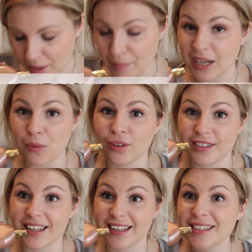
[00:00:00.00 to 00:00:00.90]
Manny
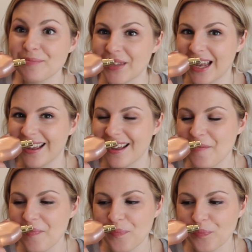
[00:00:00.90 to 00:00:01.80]
wants this.
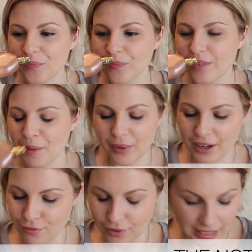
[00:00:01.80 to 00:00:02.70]
But
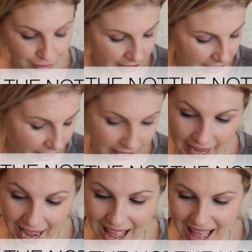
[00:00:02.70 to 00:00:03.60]
I really, really like
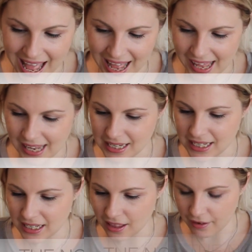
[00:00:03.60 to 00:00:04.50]
it.
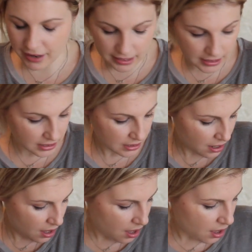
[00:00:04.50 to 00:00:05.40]
And there is
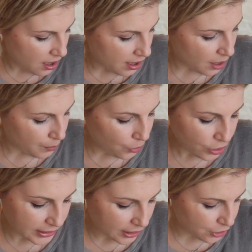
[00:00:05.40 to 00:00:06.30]
a
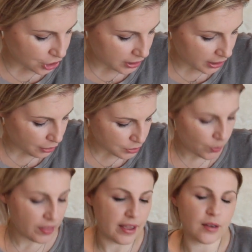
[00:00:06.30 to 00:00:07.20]
body lotion that goes
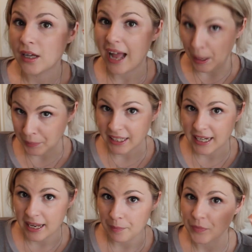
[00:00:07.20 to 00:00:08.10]
with it, aptly
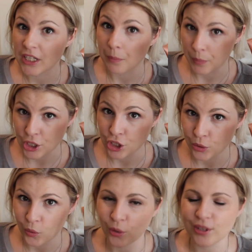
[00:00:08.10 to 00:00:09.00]
named
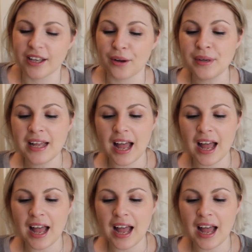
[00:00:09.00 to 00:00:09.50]
Bijou also,